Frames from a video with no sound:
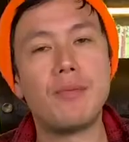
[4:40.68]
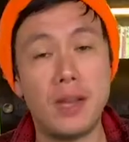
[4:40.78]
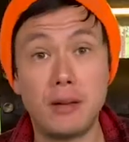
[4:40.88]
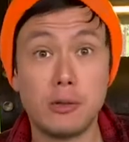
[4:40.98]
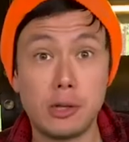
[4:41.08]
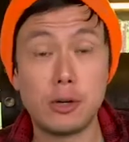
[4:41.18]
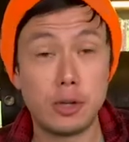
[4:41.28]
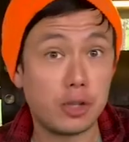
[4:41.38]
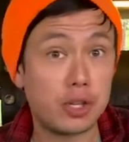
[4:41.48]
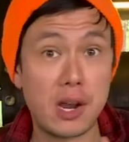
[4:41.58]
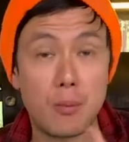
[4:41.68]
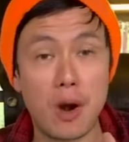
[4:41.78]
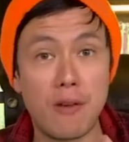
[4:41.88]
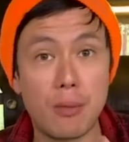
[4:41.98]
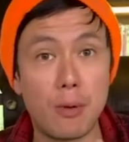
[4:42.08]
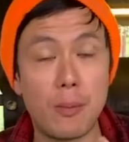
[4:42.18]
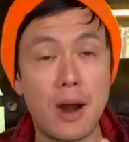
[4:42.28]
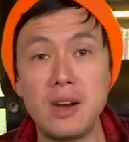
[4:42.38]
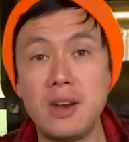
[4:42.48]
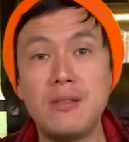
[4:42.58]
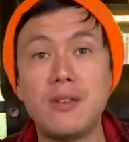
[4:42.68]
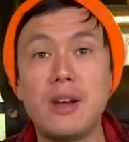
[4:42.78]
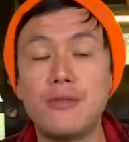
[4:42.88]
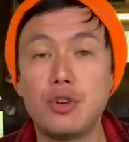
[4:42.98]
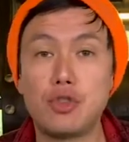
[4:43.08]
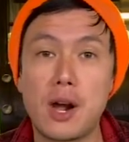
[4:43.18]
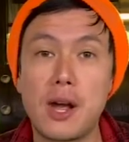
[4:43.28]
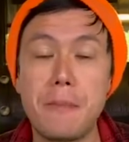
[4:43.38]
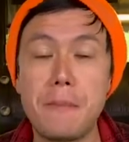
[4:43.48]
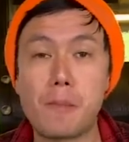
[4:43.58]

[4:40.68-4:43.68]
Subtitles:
That literally just came right off the bone. I didn't even have to try.